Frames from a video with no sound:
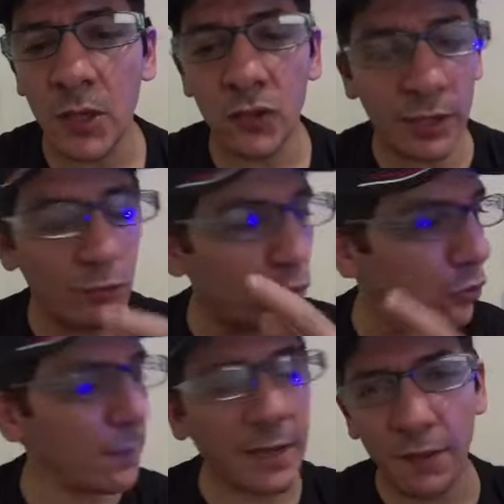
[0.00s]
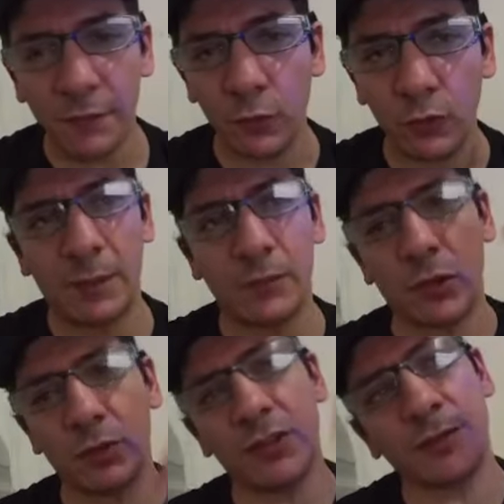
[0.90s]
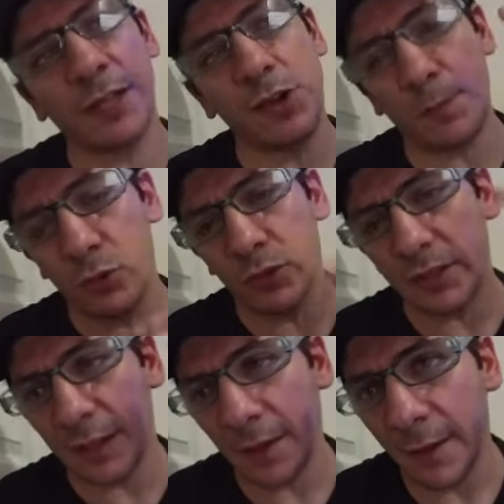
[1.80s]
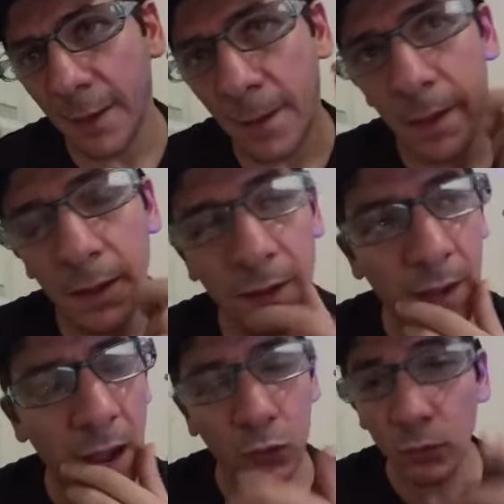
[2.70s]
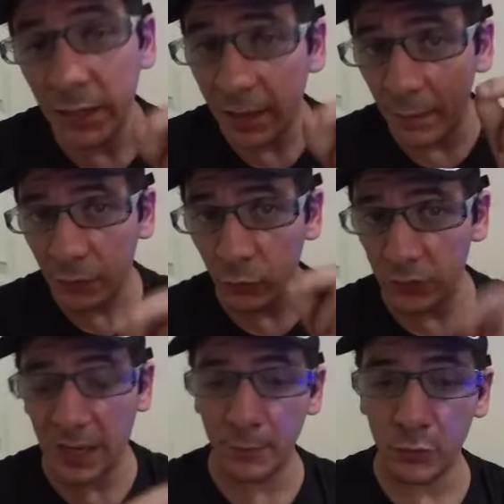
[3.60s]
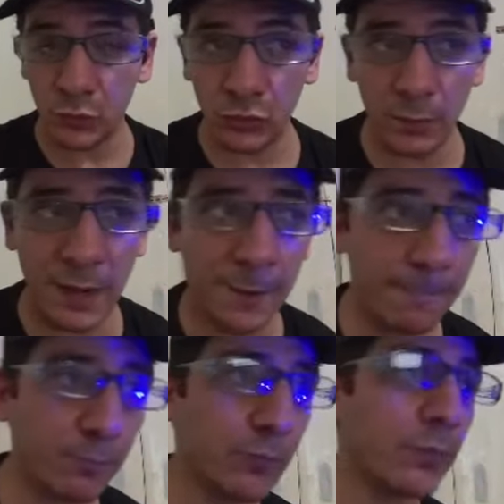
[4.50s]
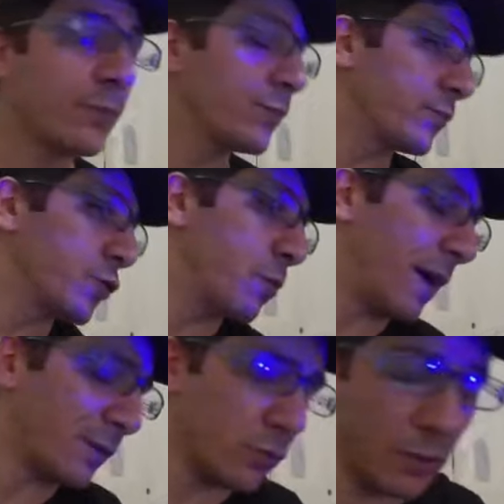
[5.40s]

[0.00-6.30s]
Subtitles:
Cioè, YouTube became full-time. So this video I put in the how to become a full-time YouTuber. You must